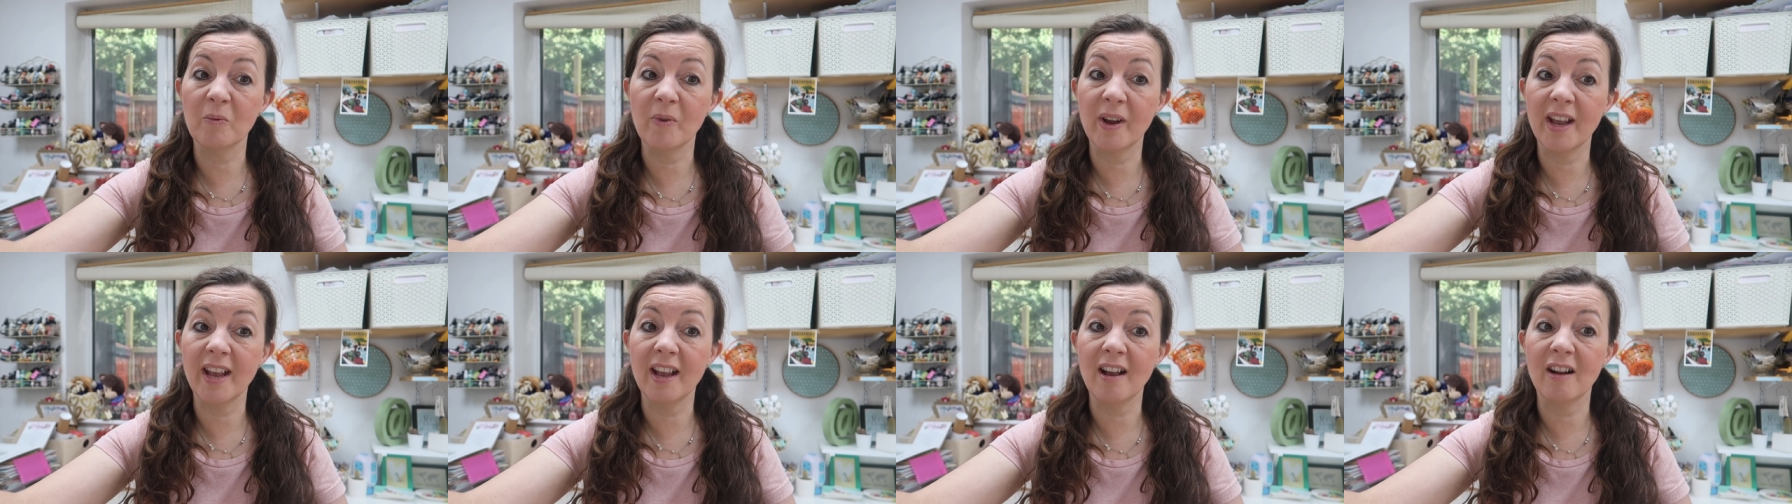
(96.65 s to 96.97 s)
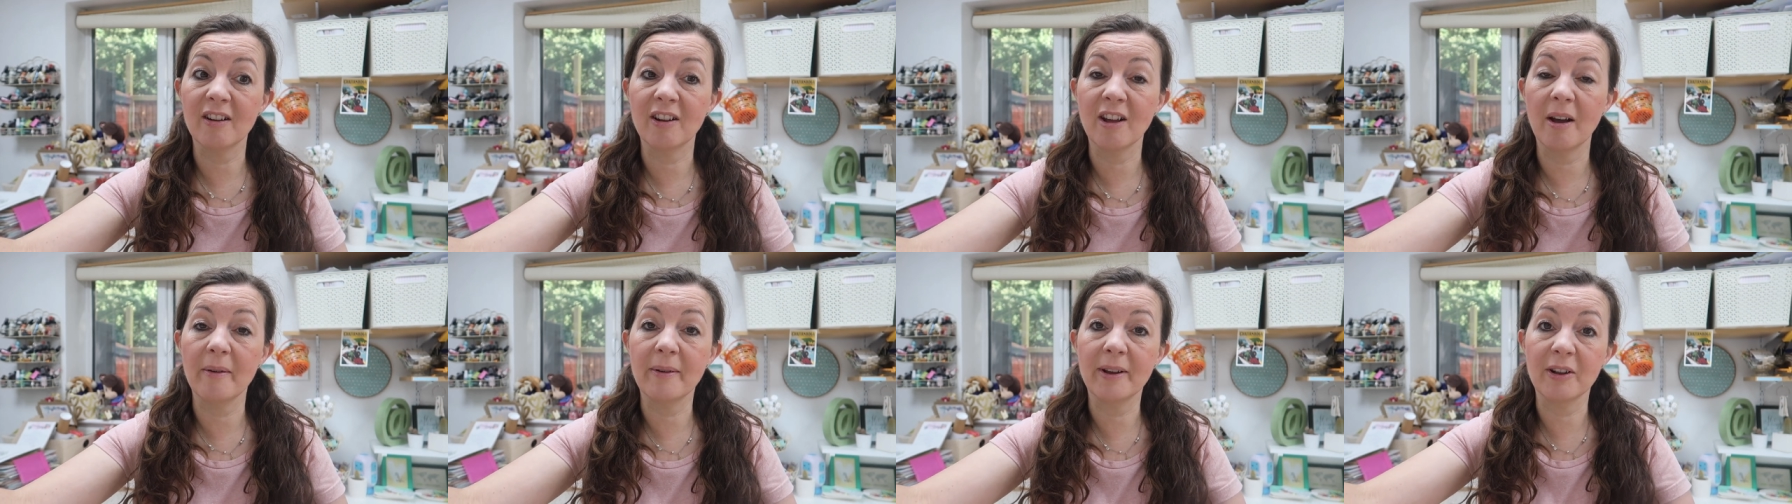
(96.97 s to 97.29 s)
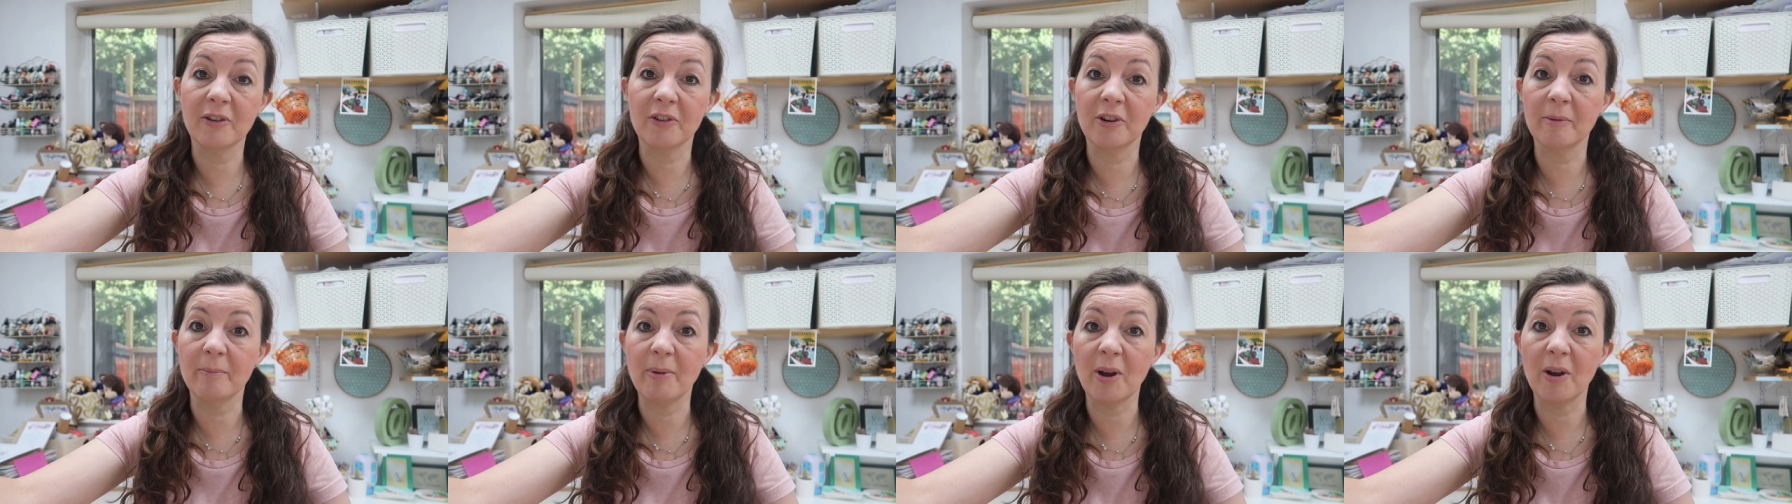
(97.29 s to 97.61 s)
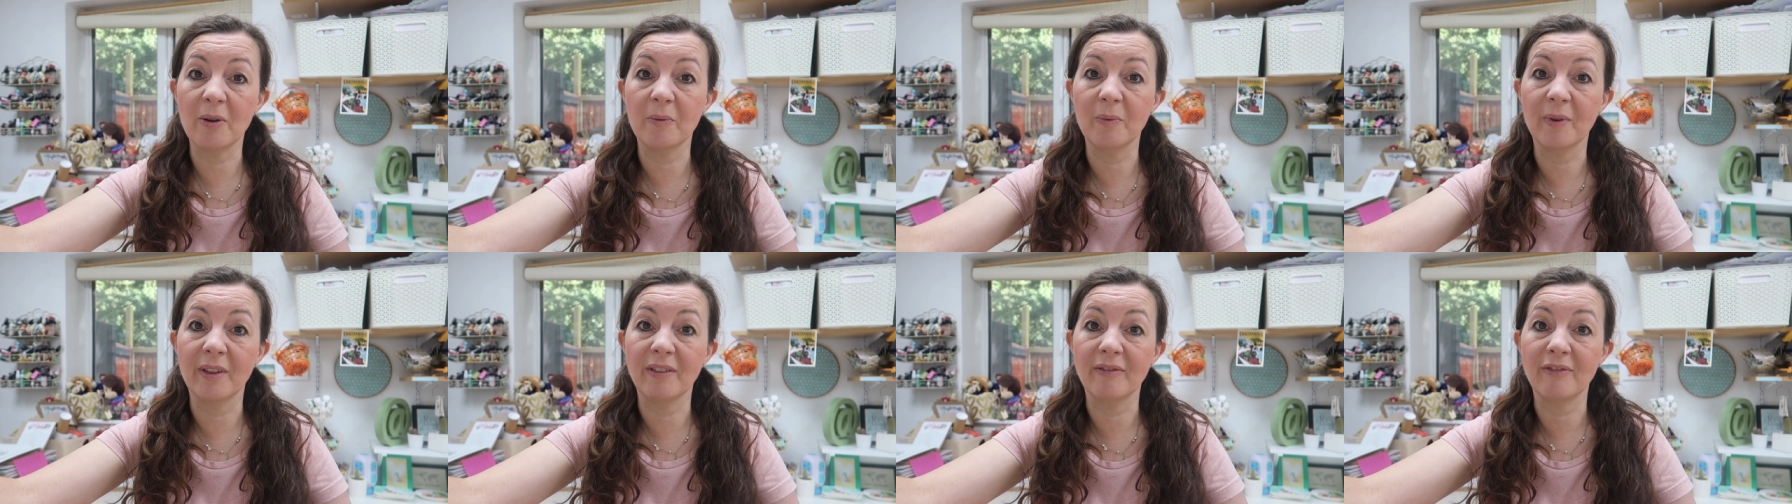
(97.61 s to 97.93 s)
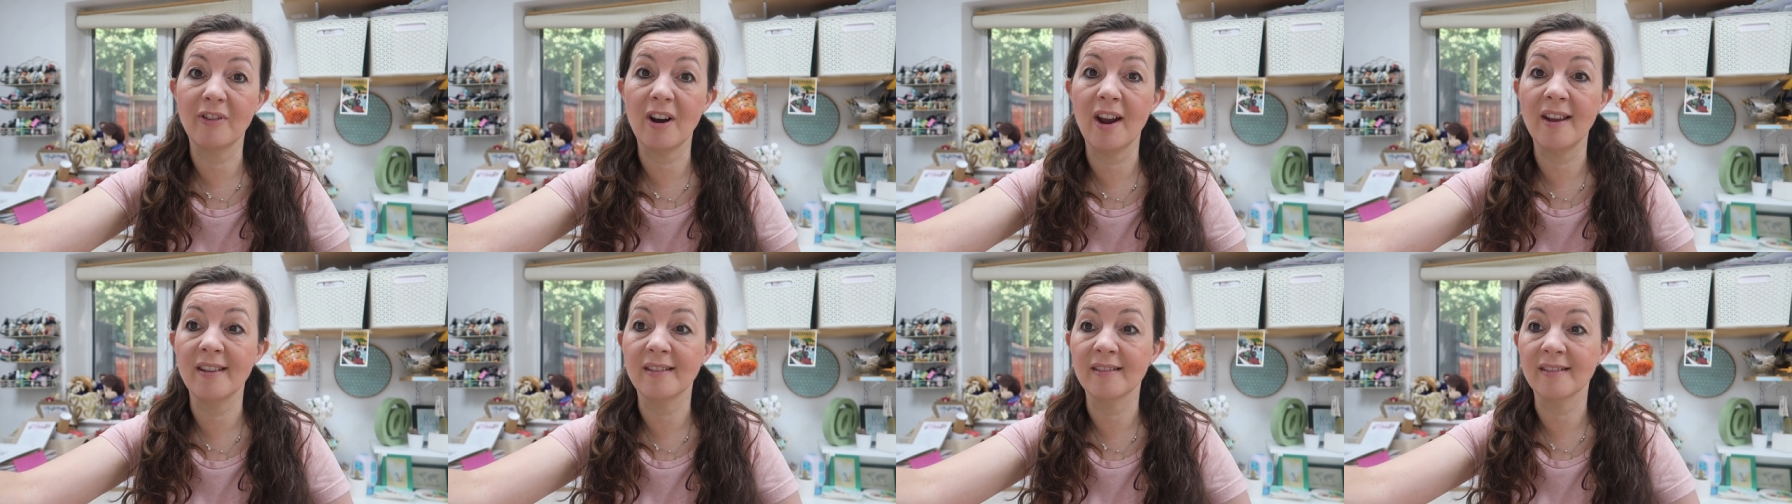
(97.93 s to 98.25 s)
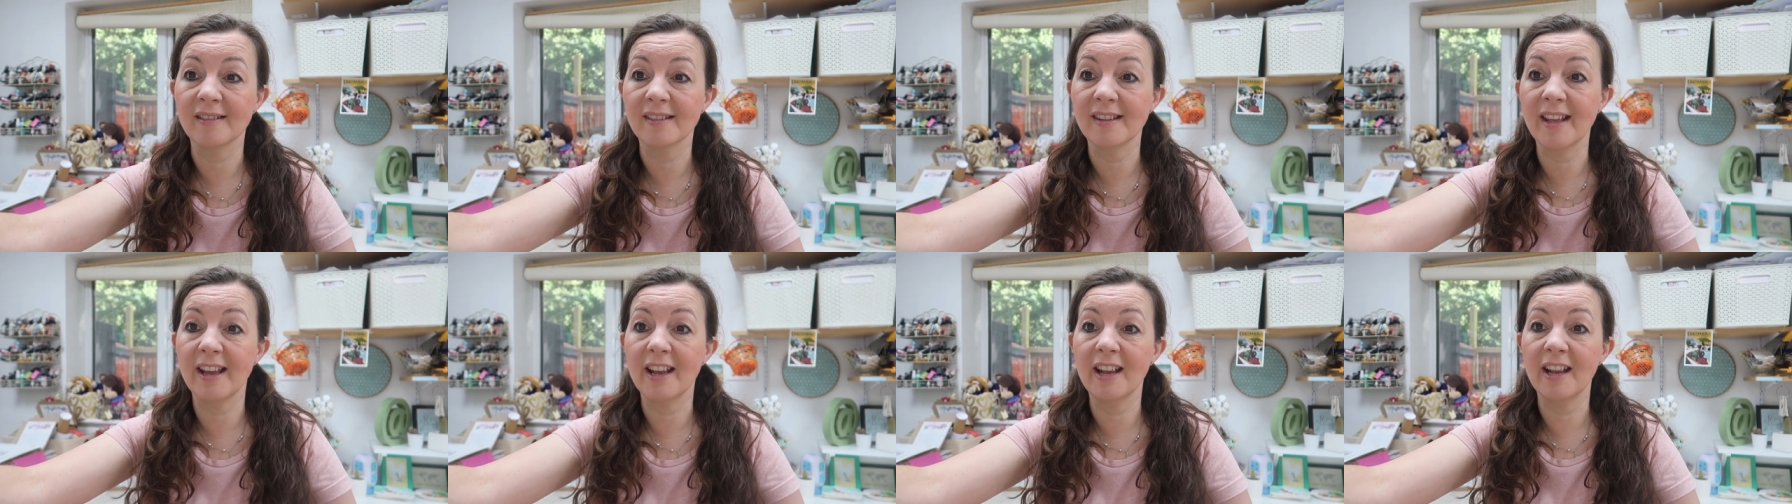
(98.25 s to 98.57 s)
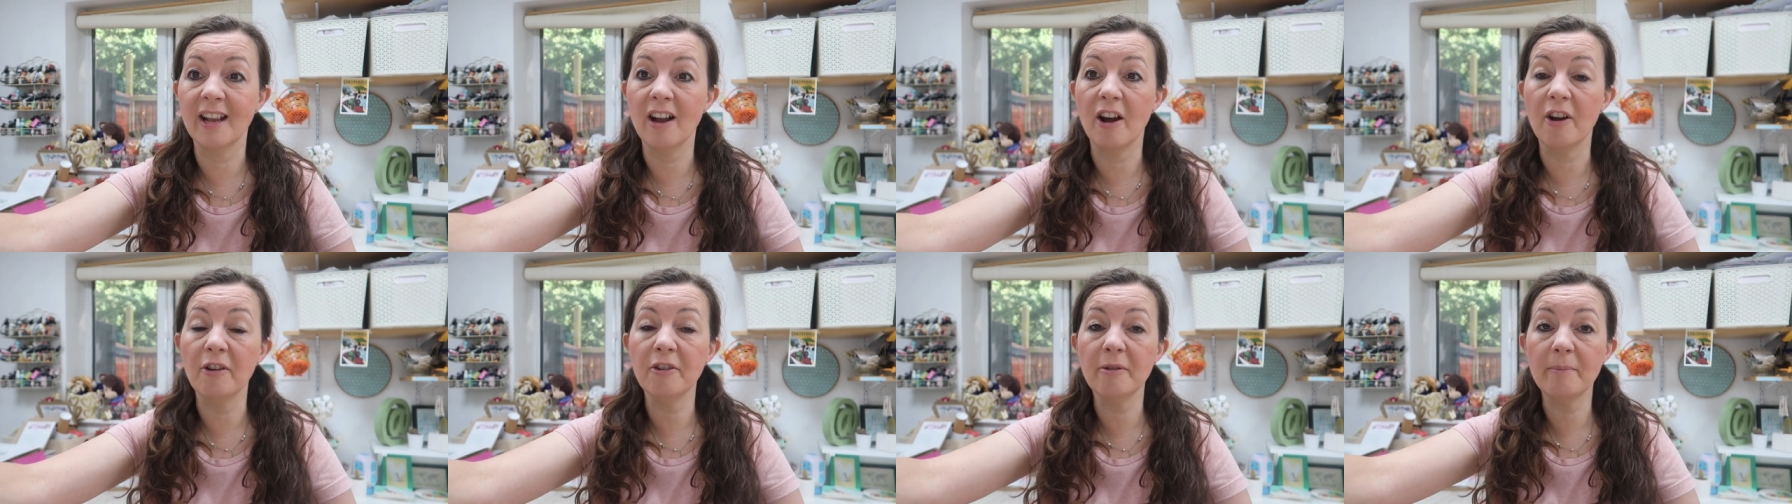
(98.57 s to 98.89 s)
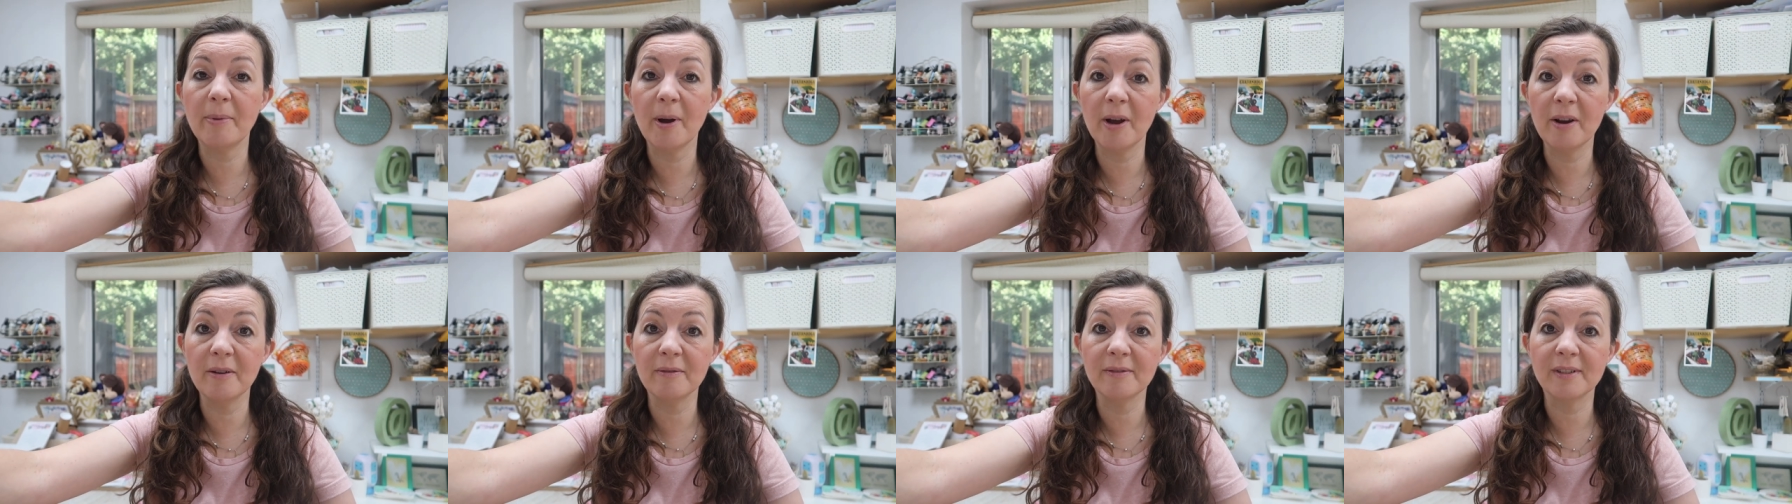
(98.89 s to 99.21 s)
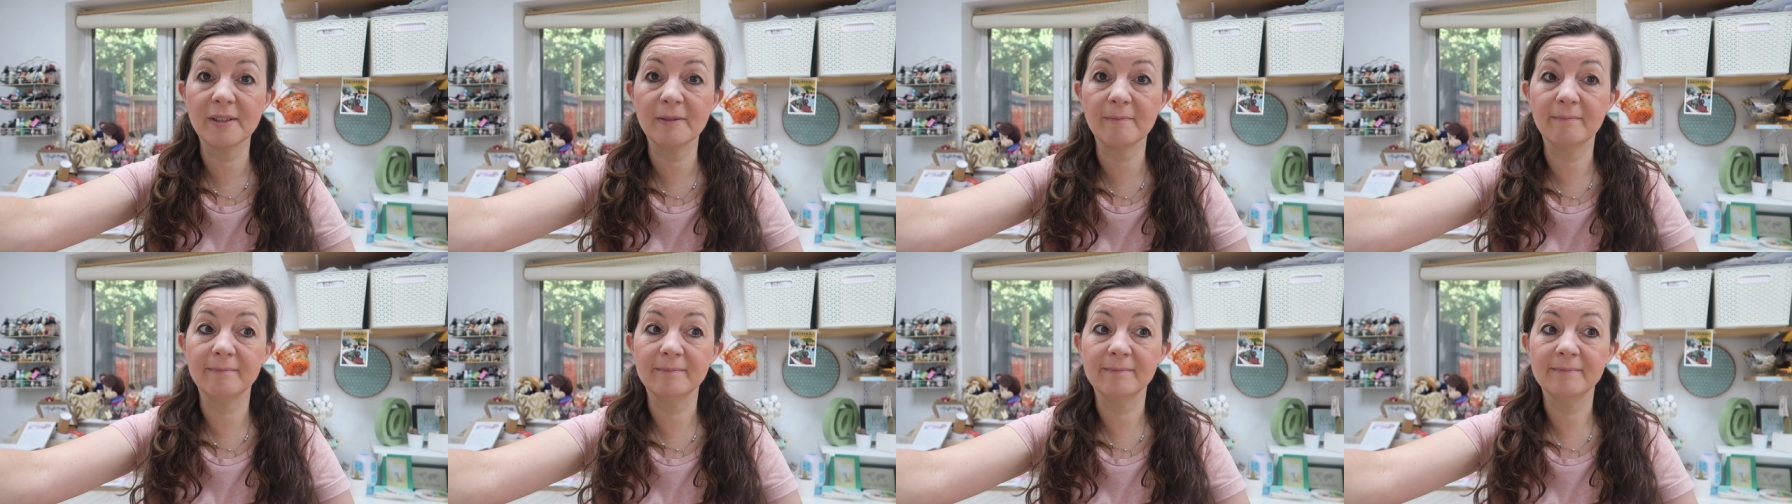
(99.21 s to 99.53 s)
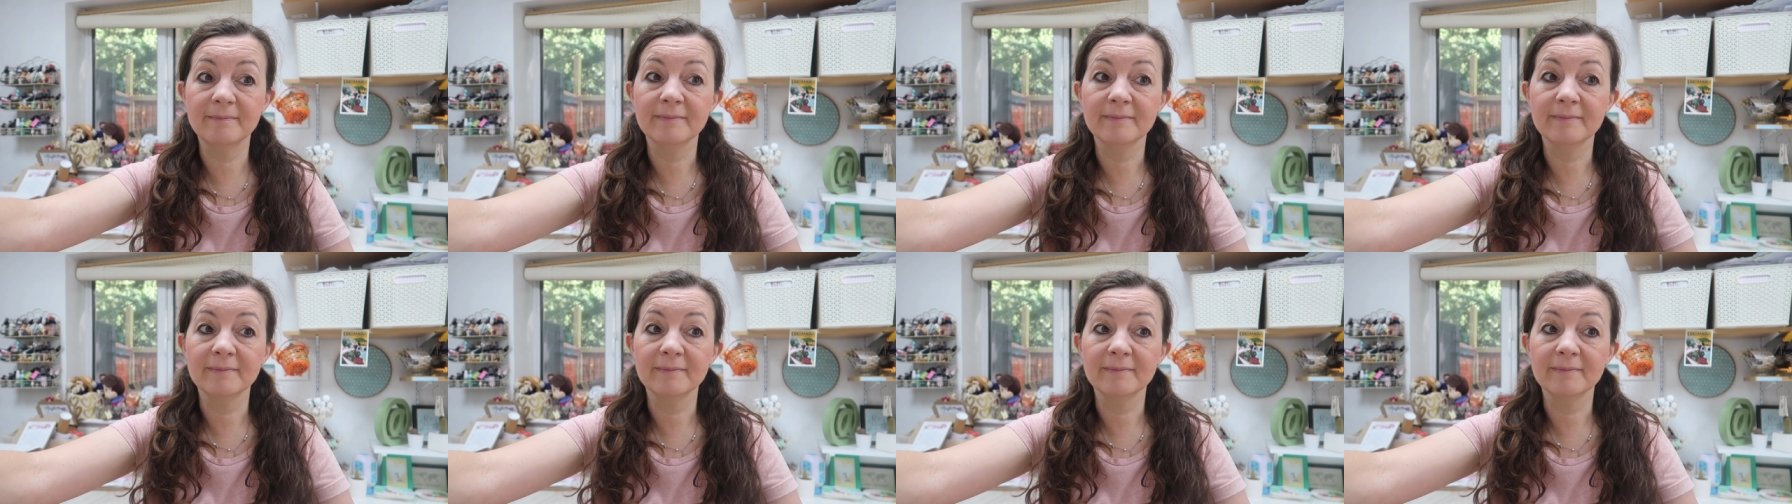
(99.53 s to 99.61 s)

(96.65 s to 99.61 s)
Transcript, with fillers: We are going on a boat with friends. They own a boat.